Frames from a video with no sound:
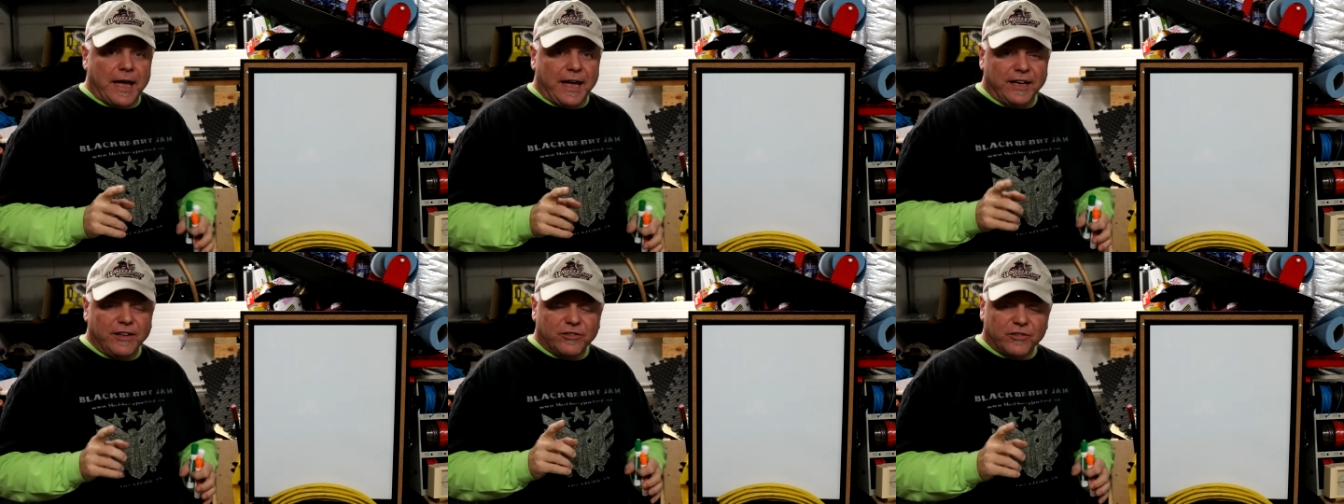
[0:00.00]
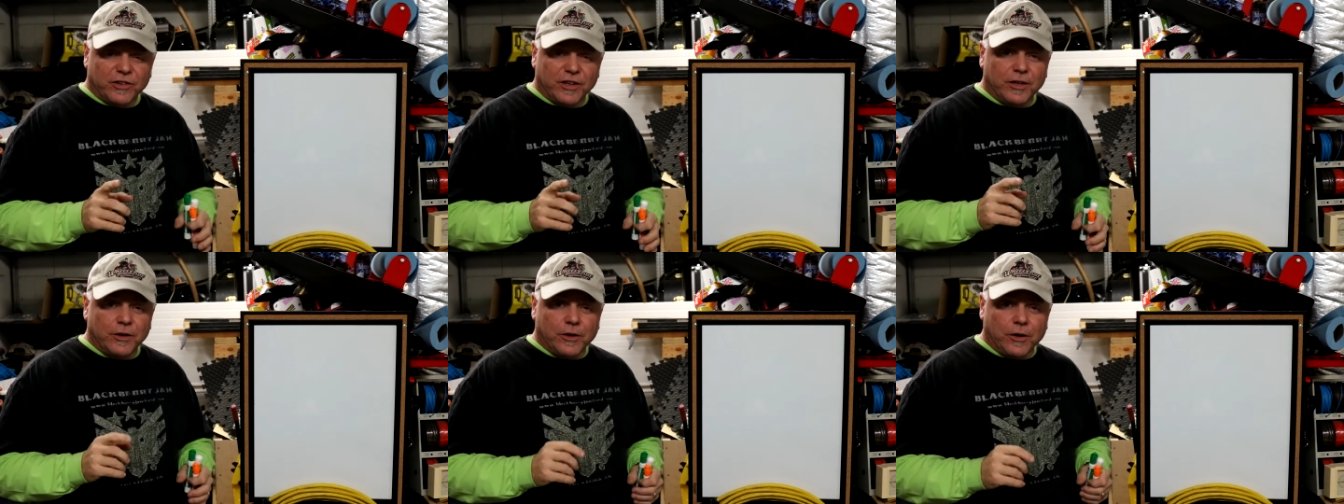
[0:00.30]

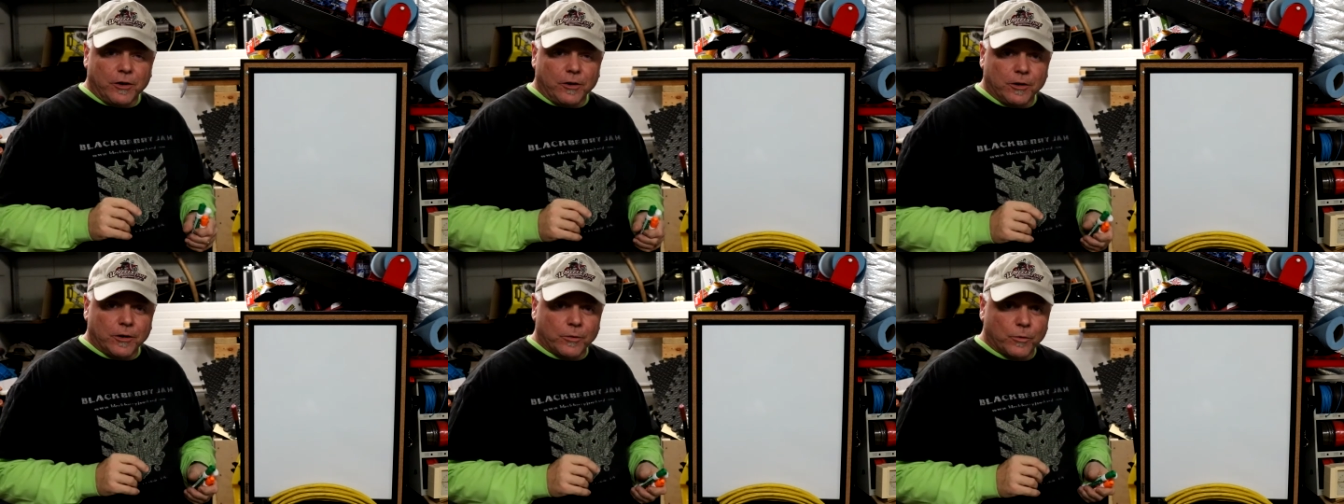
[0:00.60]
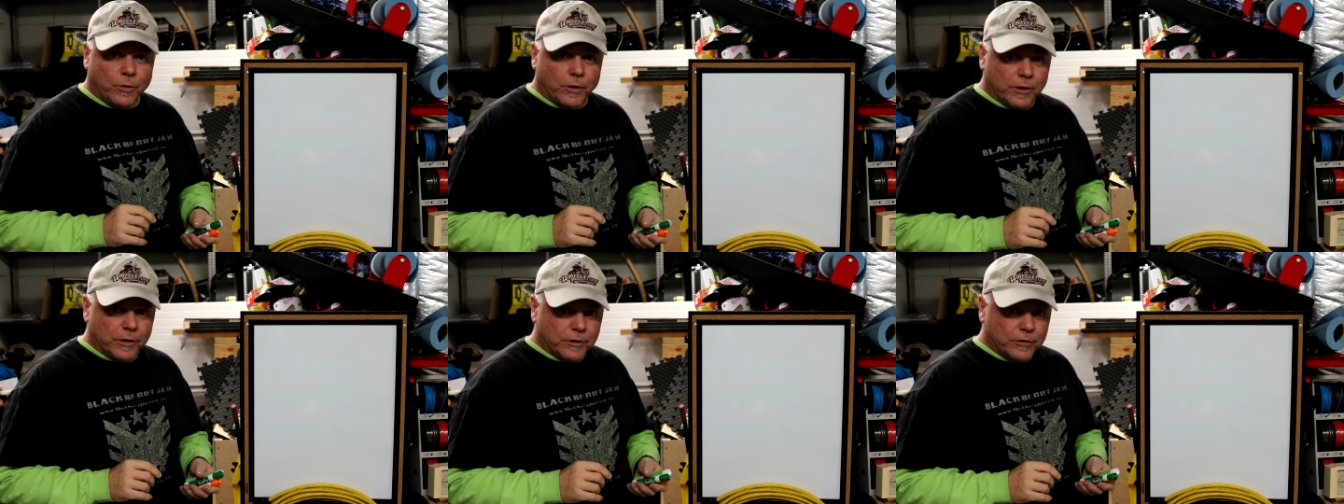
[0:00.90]
AC current
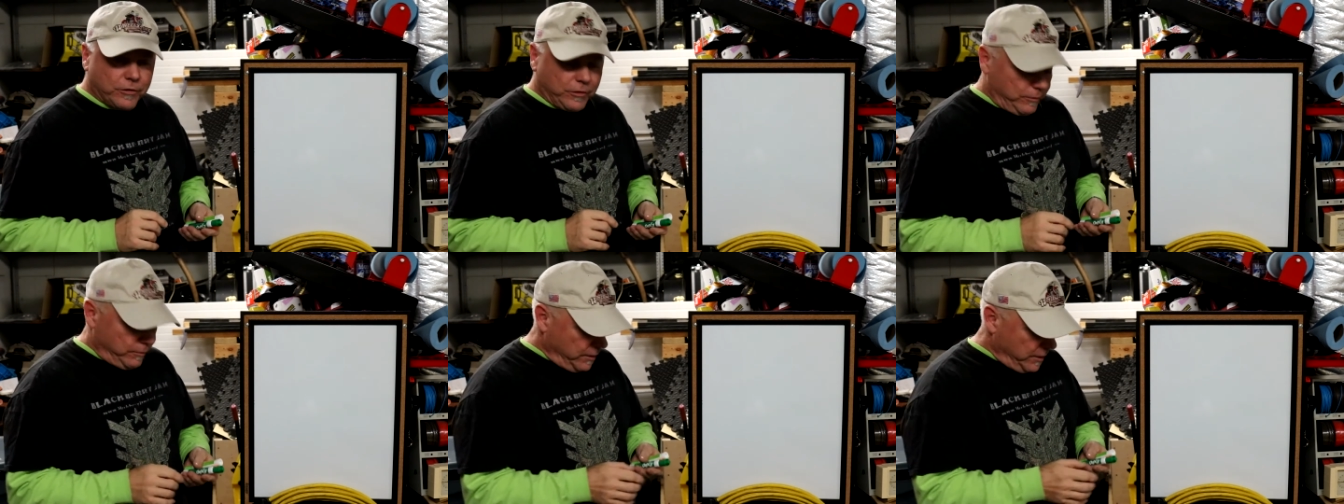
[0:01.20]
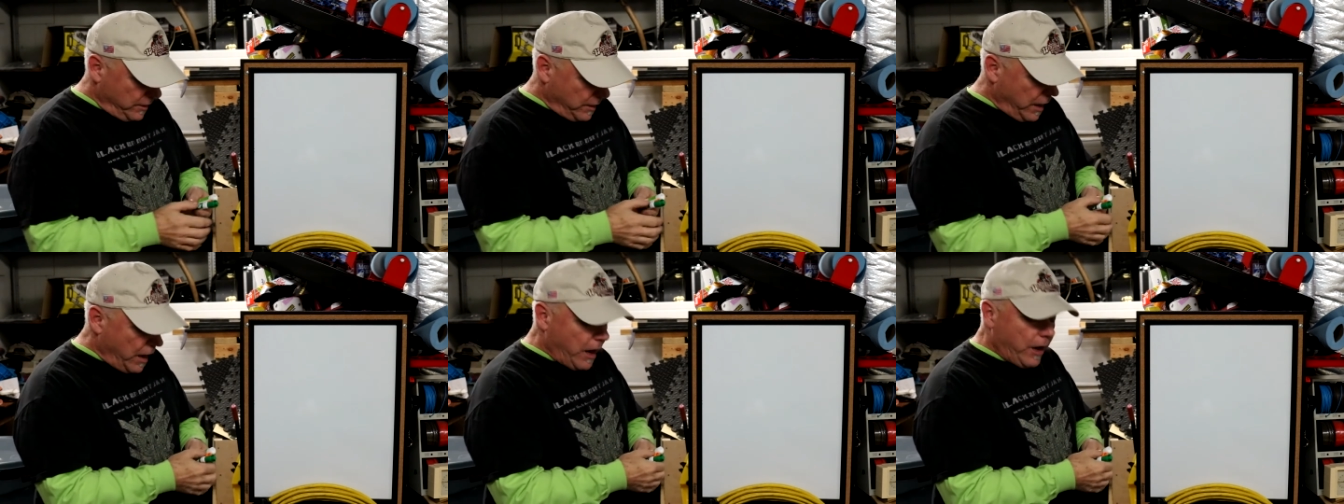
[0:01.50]
works.
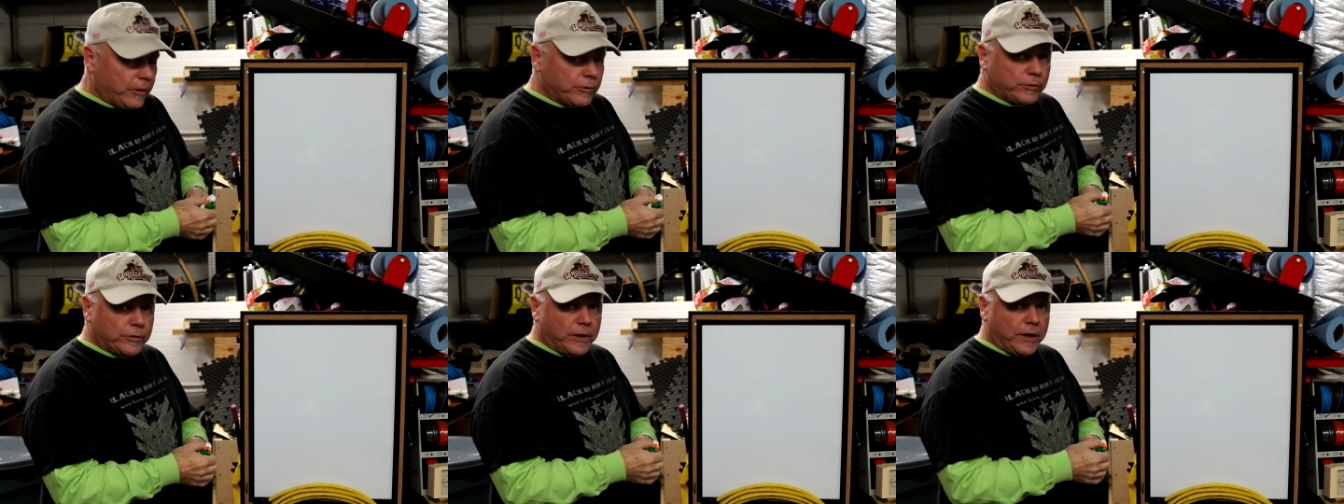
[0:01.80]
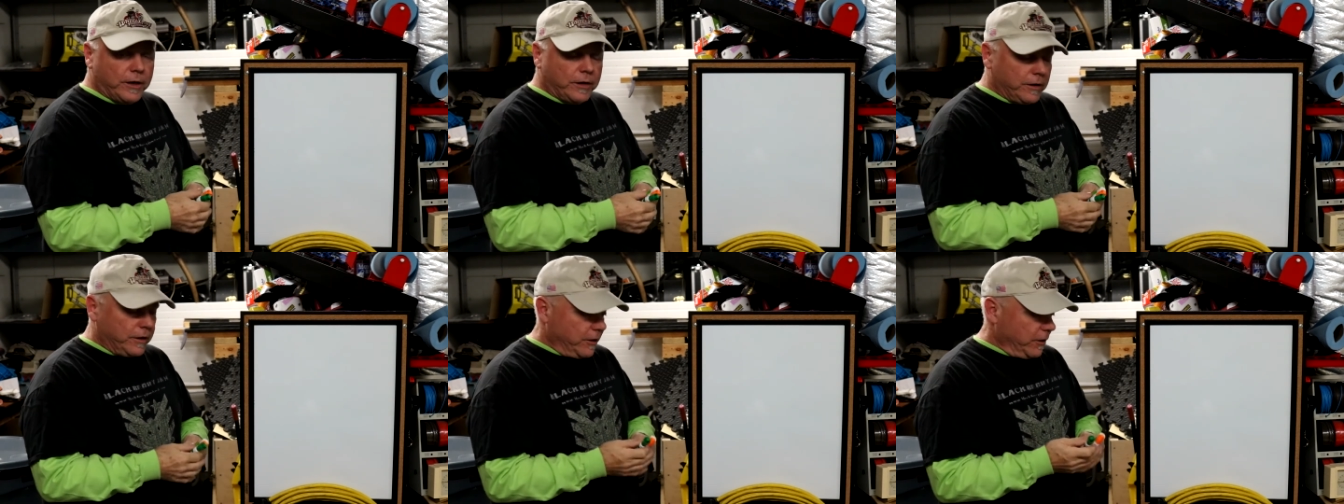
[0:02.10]

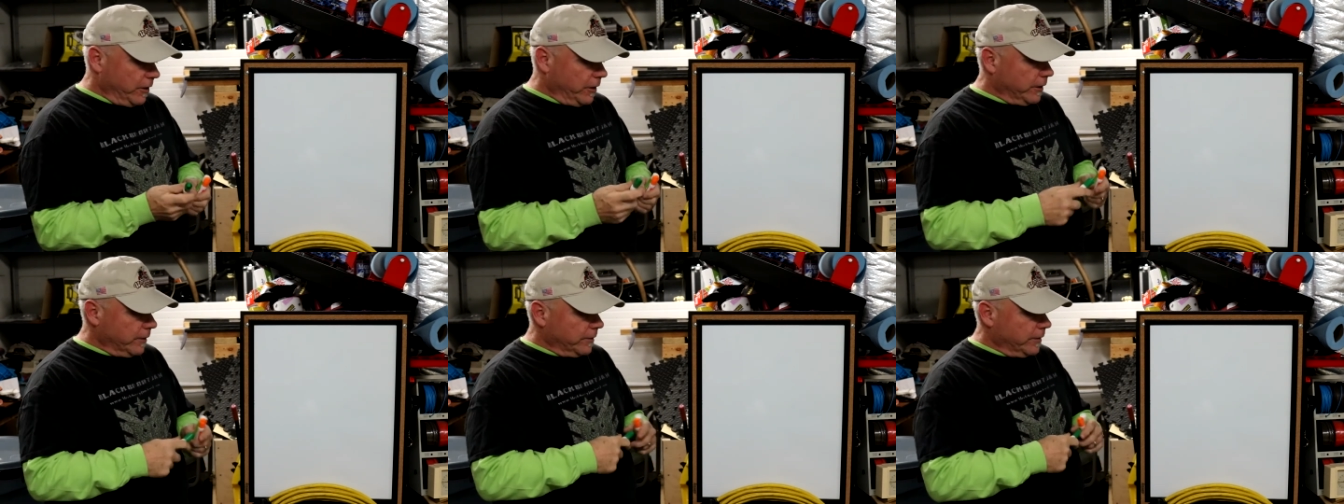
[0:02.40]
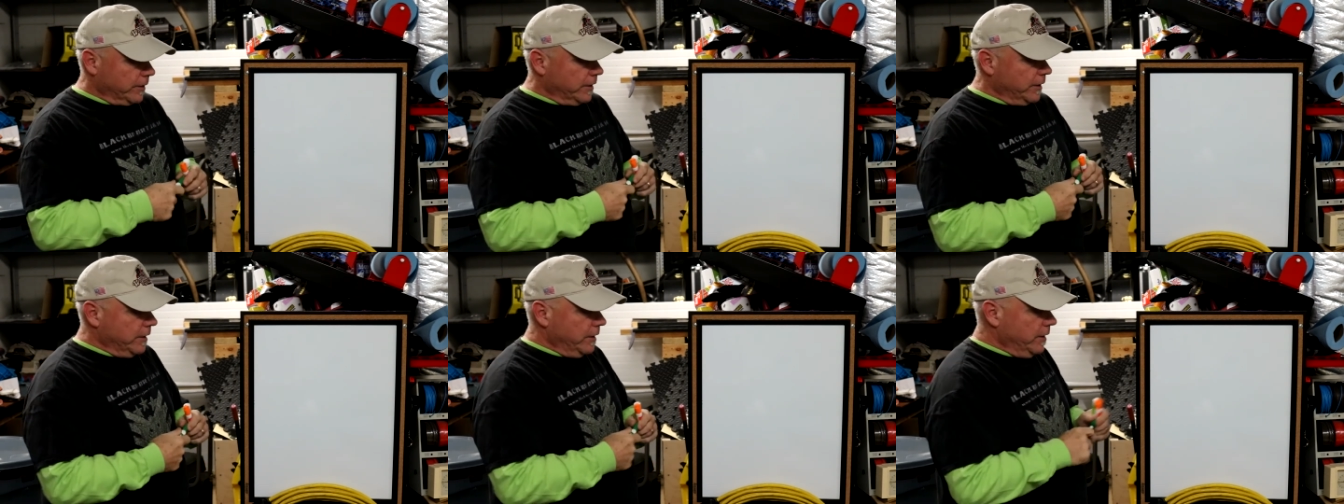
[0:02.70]
Alternating current.